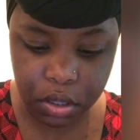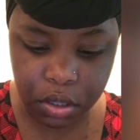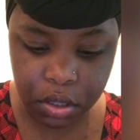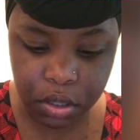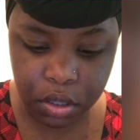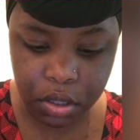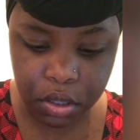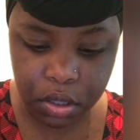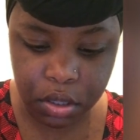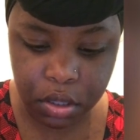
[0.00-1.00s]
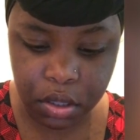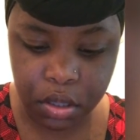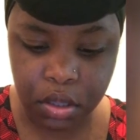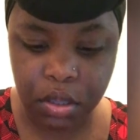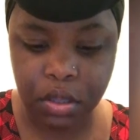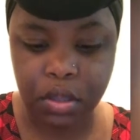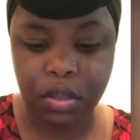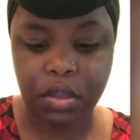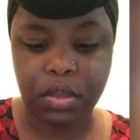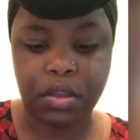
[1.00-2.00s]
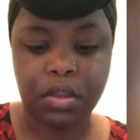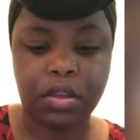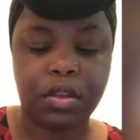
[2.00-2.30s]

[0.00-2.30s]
(no one is talking)